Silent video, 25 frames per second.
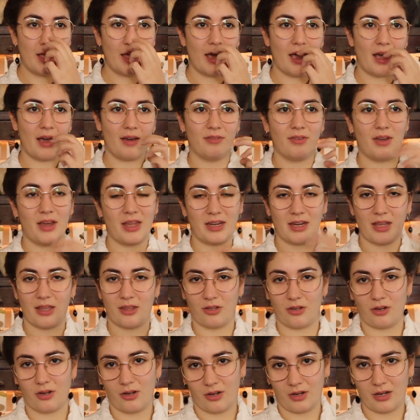have
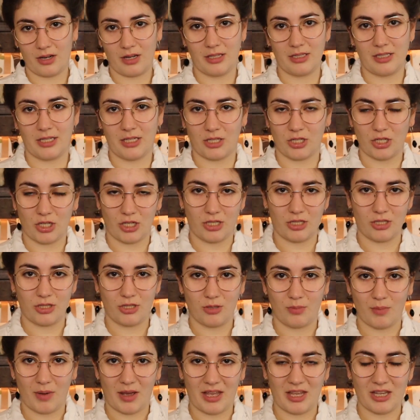another addition
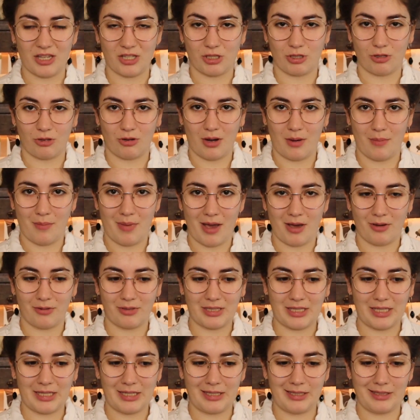to my history
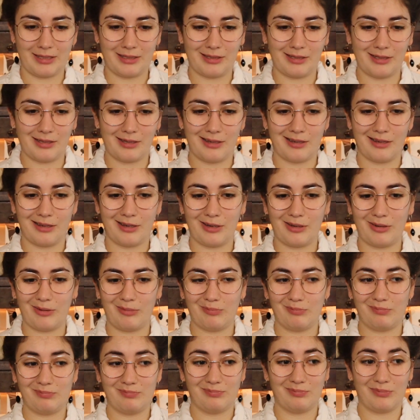bounding
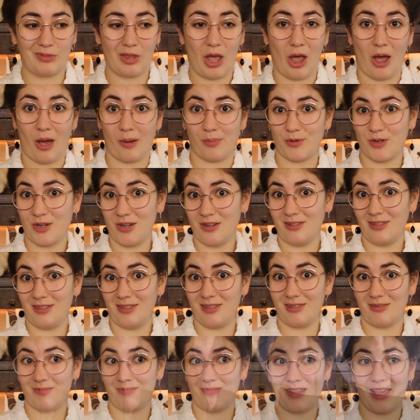
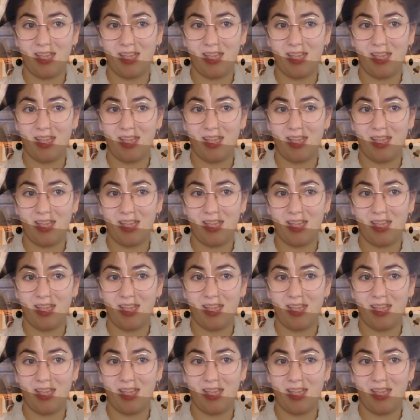options.